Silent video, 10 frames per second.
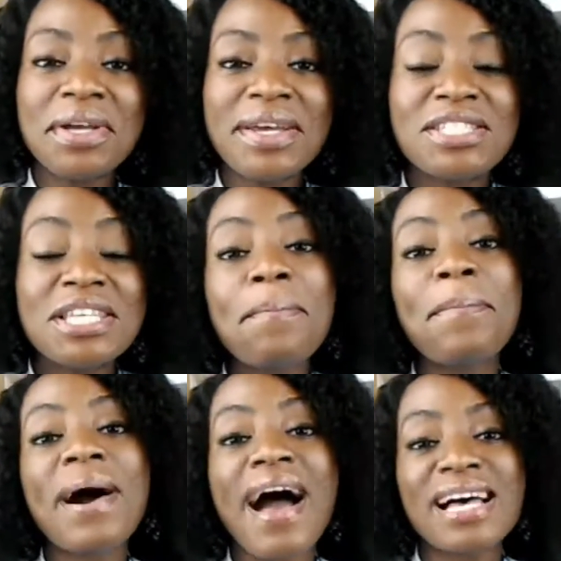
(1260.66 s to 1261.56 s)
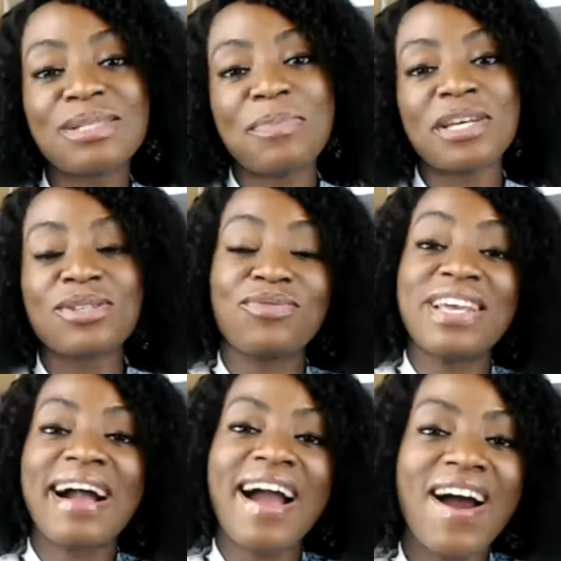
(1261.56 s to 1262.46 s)
deeper aspects of
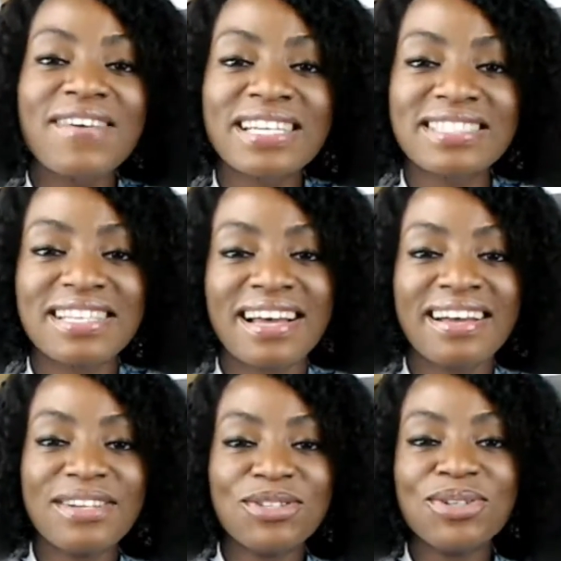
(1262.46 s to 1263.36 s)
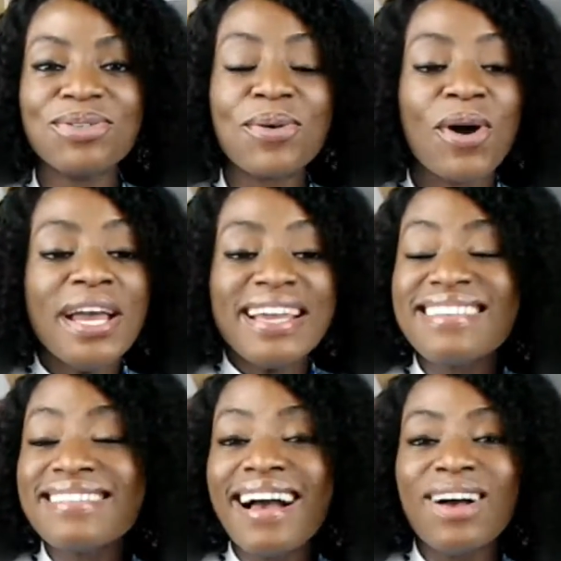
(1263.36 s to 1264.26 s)
their character.
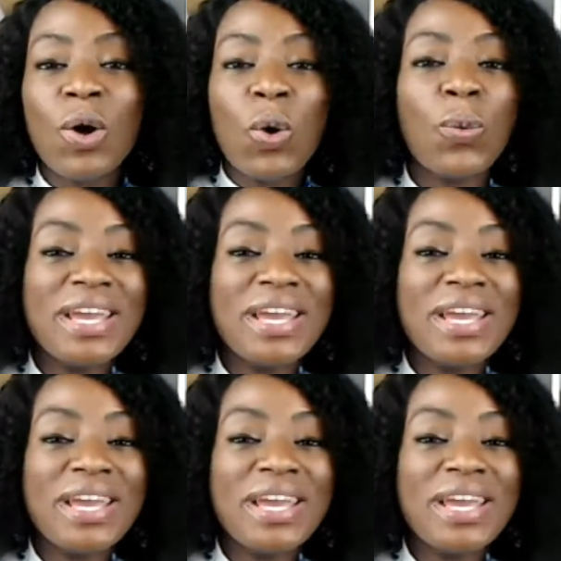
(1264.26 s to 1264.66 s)
Either we